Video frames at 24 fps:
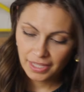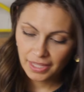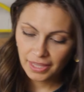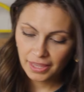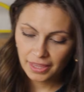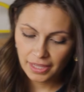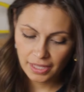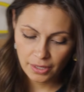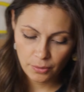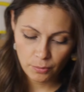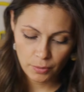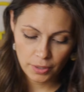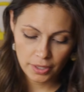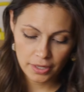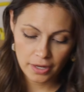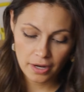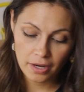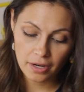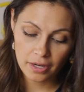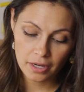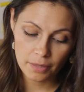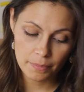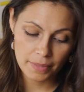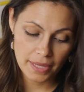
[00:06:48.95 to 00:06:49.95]
then we're
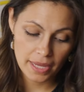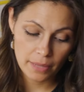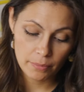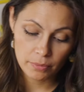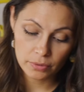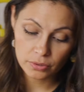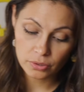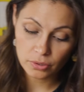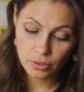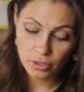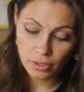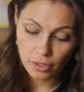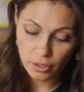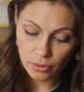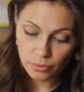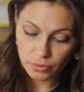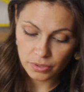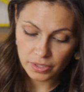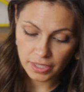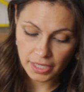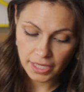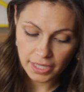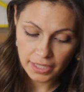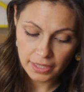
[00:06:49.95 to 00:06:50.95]
not gonna be able to
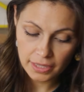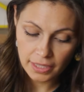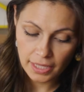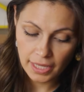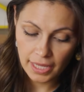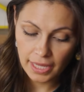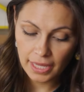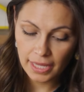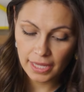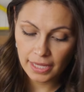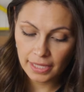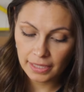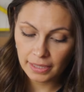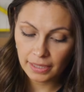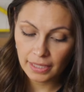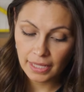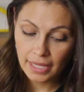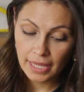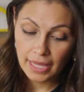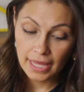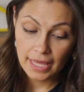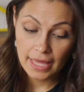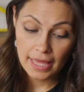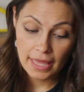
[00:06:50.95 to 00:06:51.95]
close it and
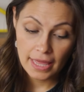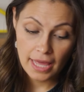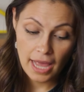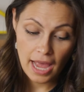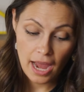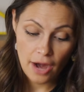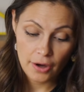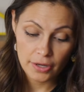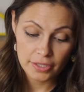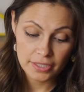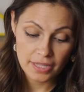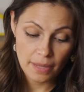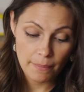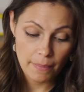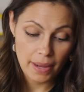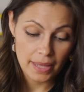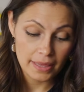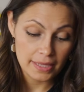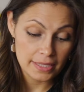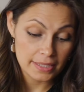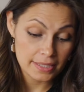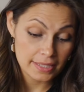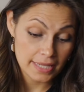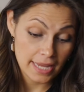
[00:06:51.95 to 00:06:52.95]
our
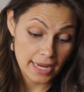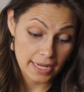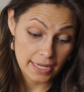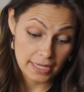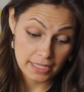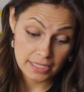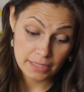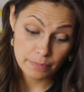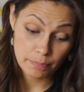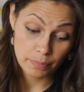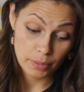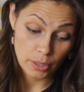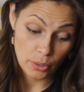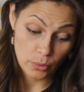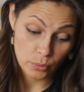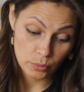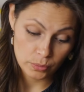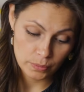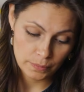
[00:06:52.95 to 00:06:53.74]
tamales can explode.